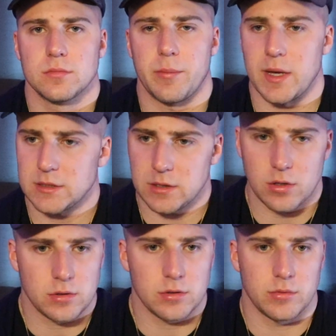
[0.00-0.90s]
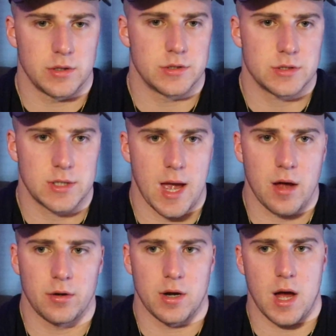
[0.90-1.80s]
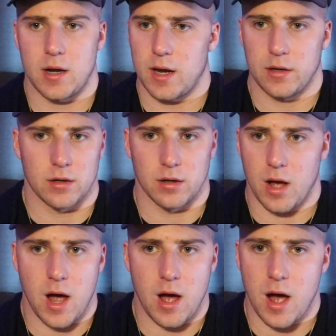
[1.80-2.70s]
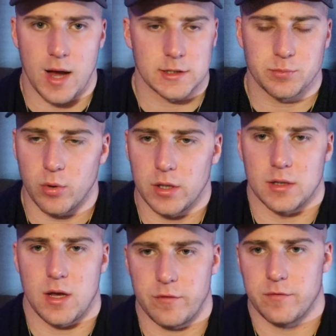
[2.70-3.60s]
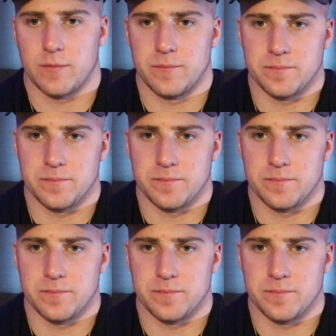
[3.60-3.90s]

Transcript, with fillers: the best thing you can do when you're just down, you're not at your highest point in life,